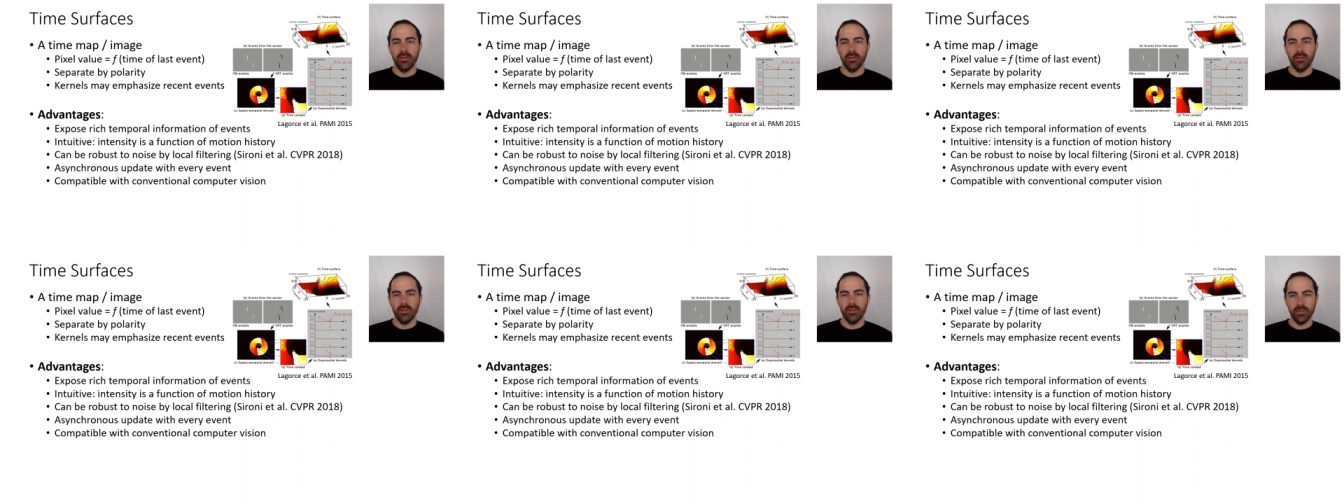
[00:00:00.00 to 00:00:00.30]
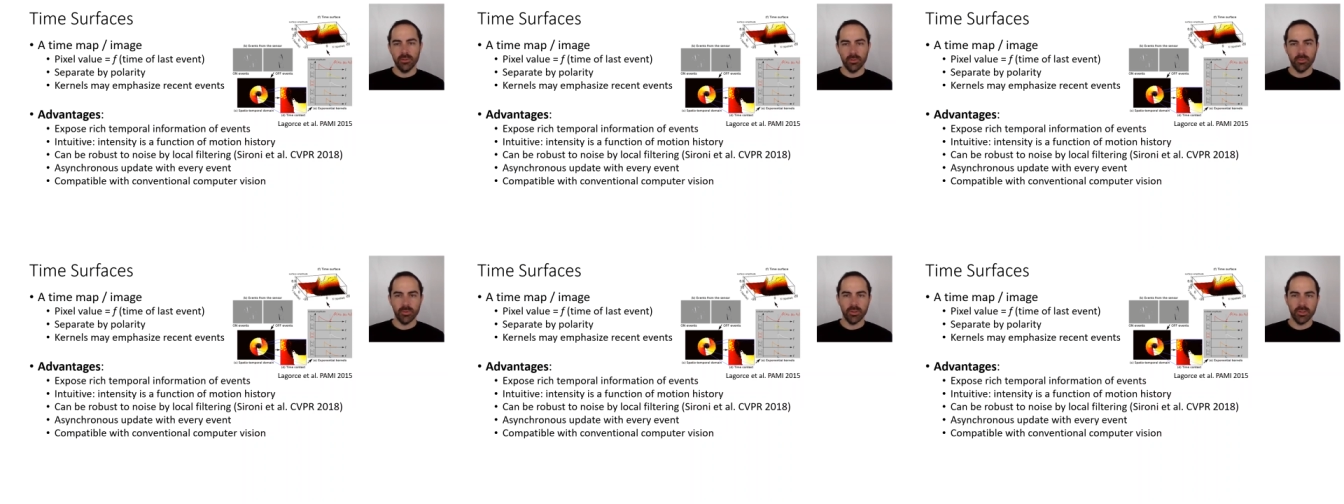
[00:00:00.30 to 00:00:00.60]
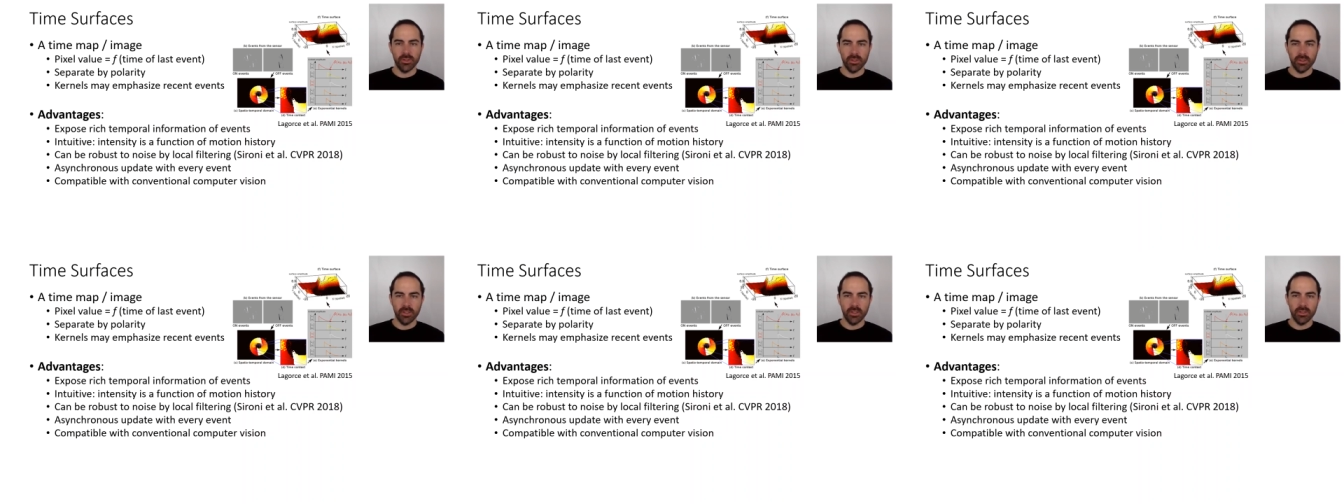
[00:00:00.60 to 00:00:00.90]
This
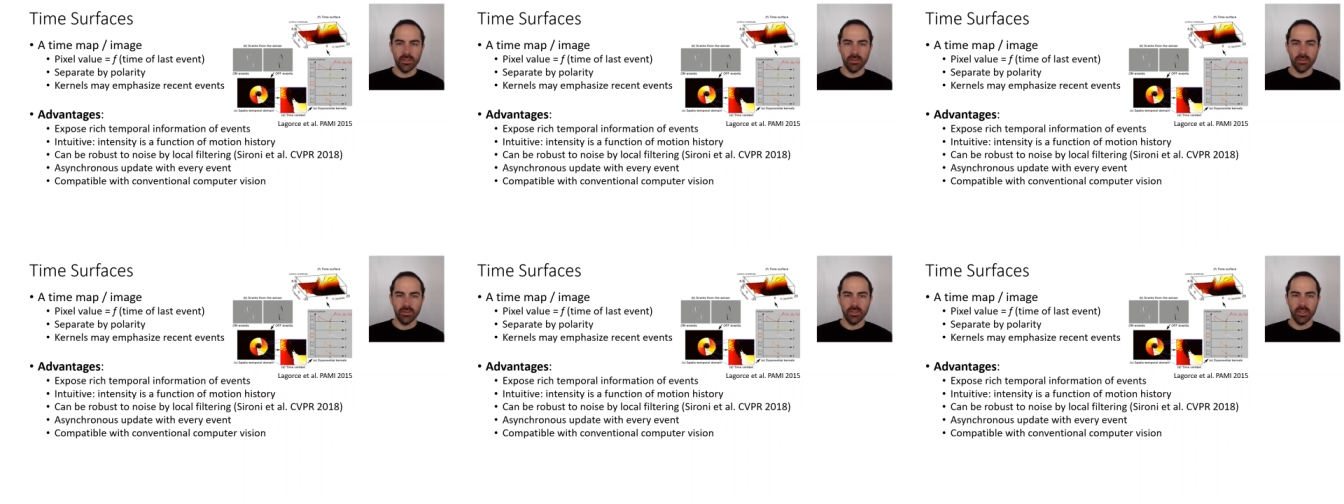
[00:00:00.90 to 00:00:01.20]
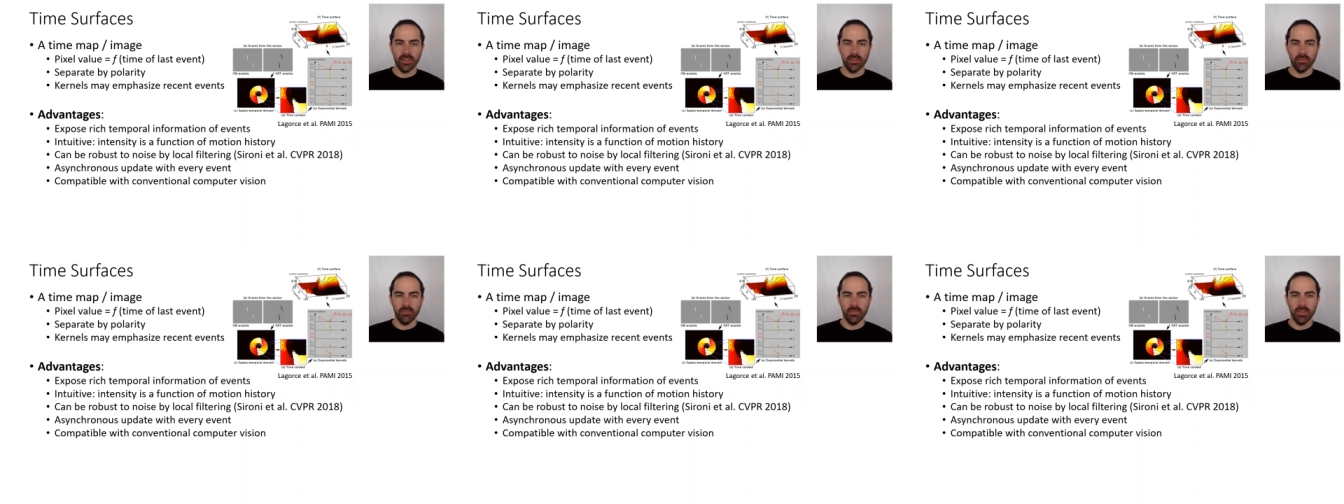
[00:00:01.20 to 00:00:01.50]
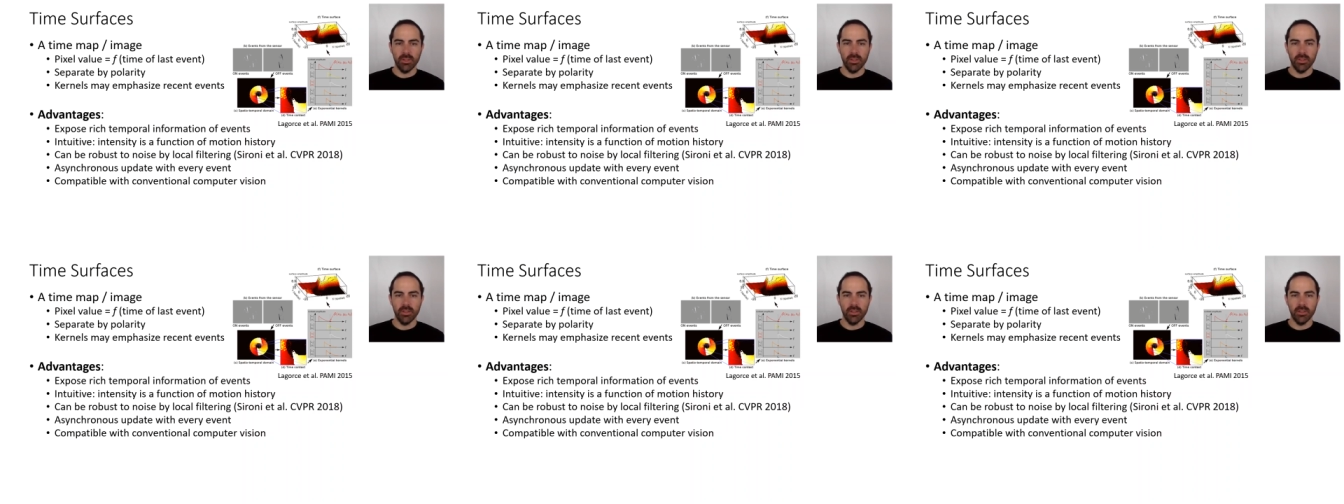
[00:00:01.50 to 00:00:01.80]
representation can
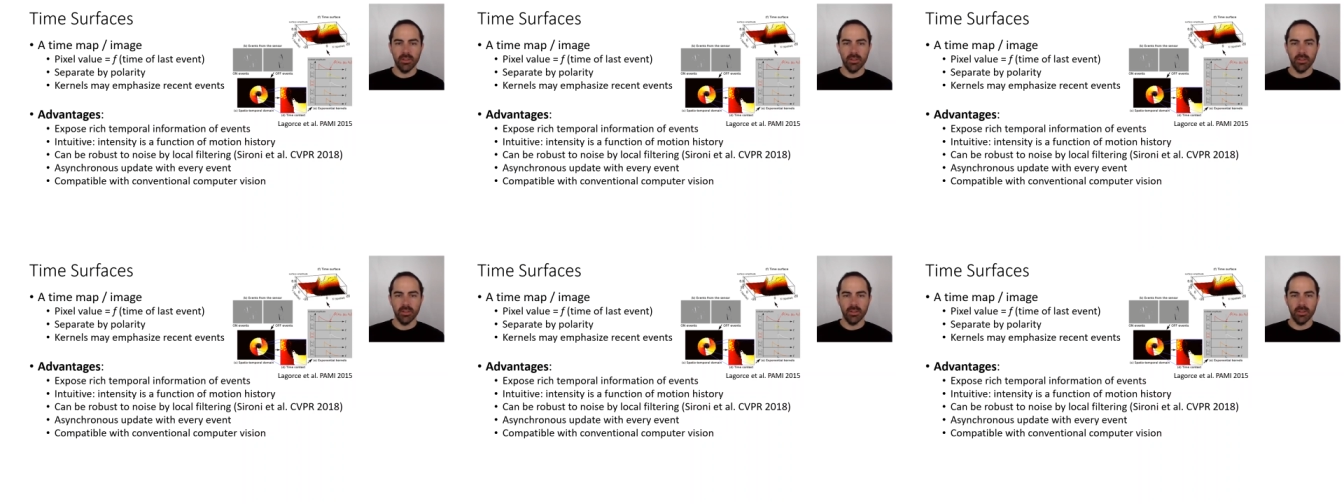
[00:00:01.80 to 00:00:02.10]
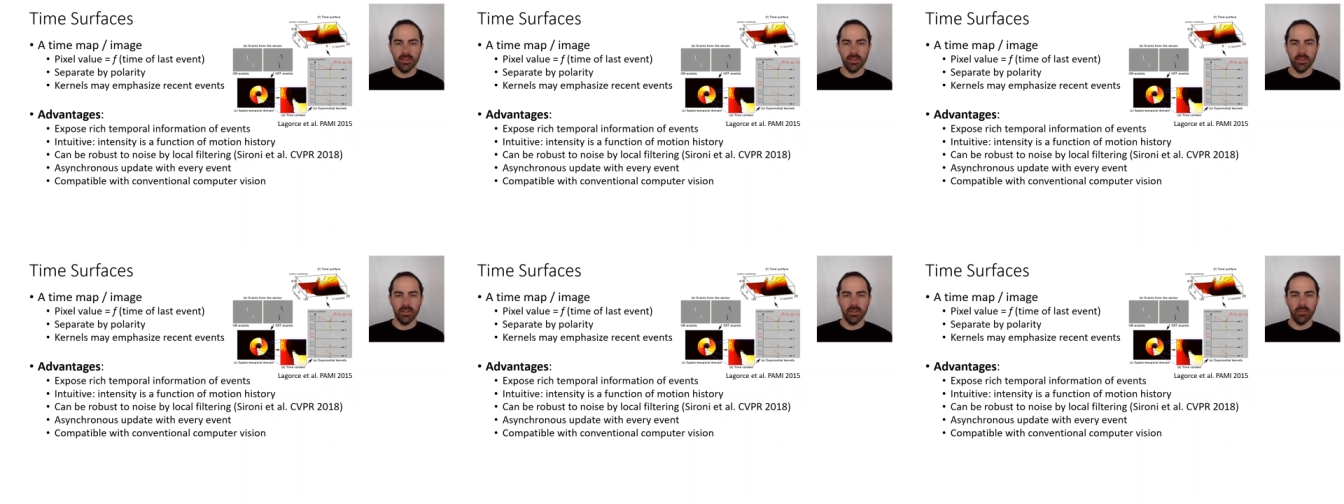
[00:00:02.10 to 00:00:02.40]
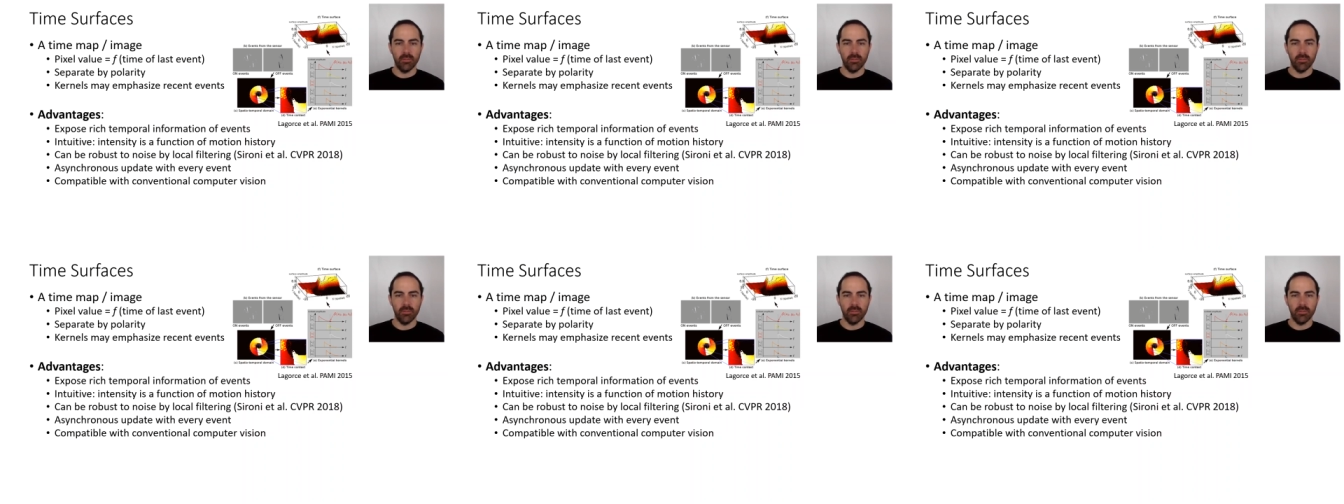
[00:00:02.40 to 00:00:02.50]
be uh,